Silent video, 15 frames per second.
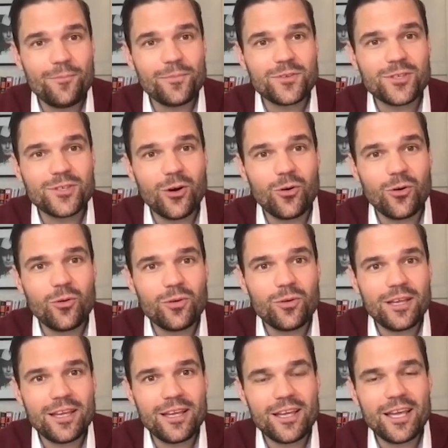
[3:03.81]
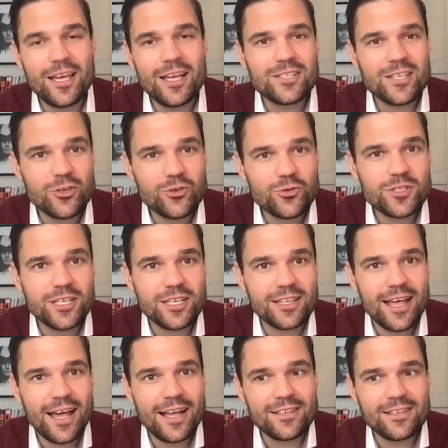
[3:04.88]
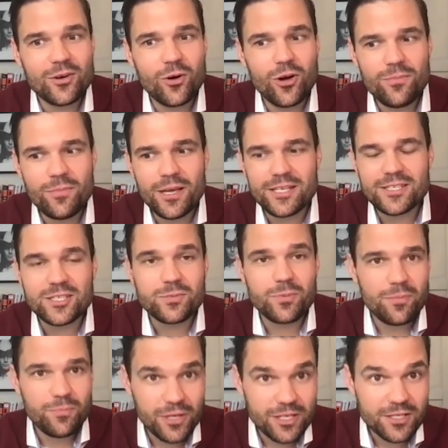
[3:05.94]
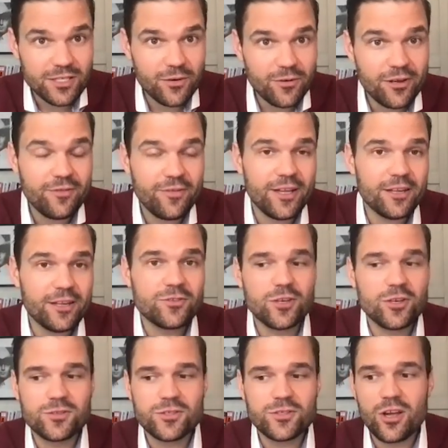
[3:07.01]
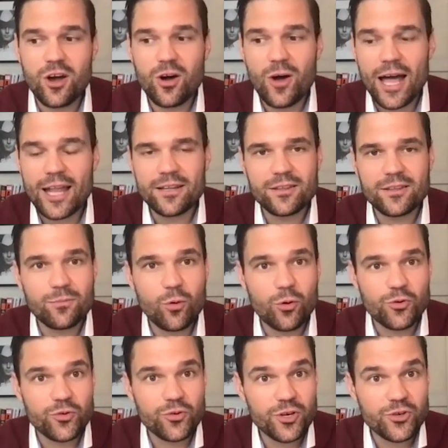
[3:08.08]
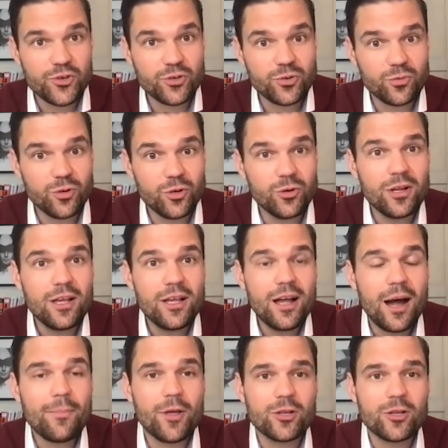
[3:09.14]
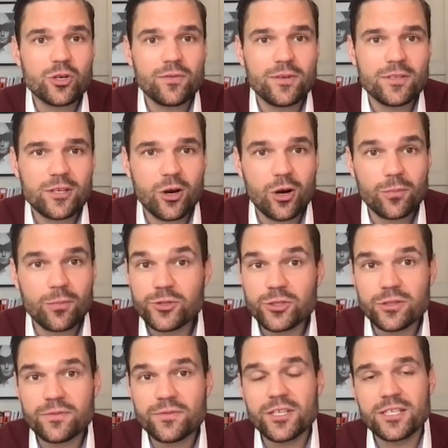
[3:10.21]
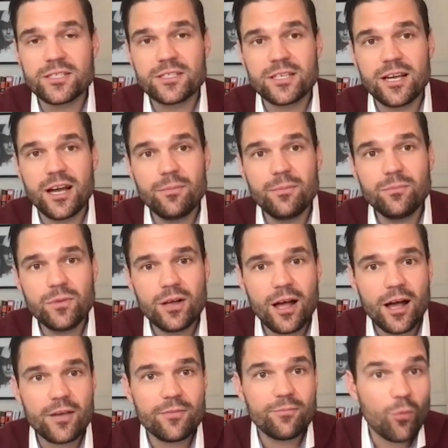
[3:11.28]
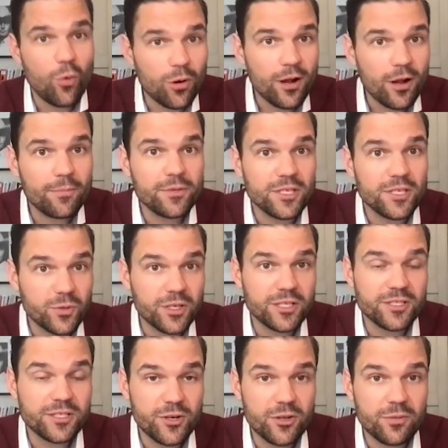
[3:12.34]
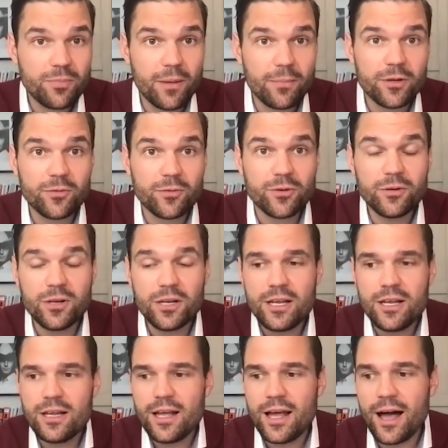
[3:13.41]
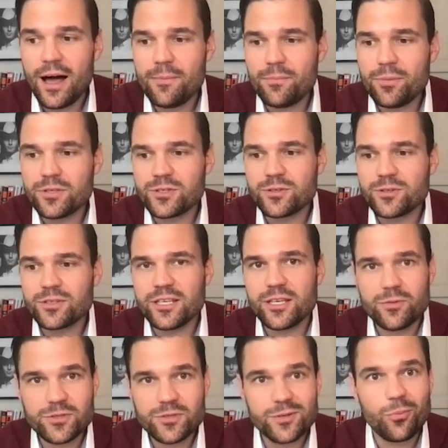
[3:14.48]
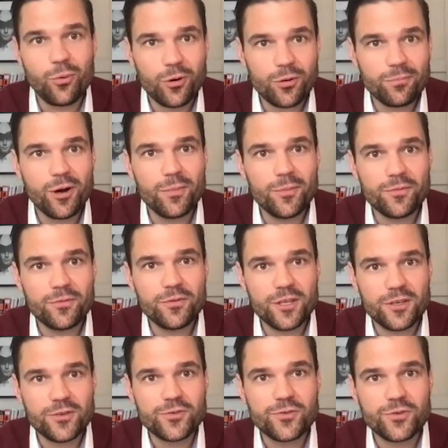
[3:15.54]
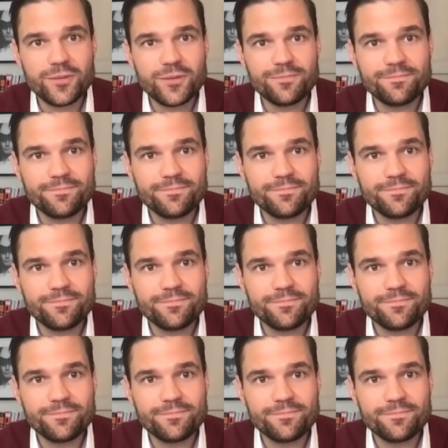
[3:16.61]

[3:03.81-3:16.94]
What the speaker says: So it's interesting that Coinbase, despite being so innovative, chose to go at it the more traditional route. I'm not sure if it's a harbinger of things to come, if more companies will consider the public route, but certainly it was an important moment for the industry.